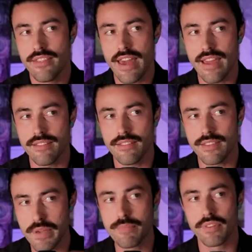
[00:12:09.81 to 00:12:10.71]
that
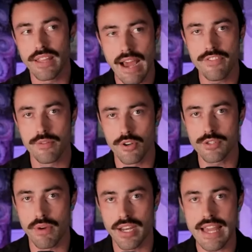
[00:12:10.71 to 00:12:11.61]
the people that have the
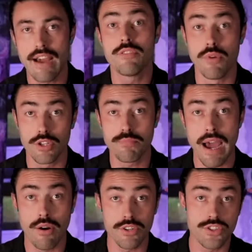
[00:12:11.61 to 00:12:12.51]
most money have the most
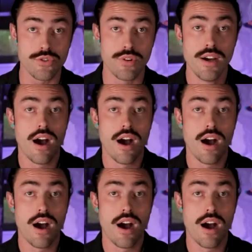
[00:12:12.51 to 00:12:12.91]
power to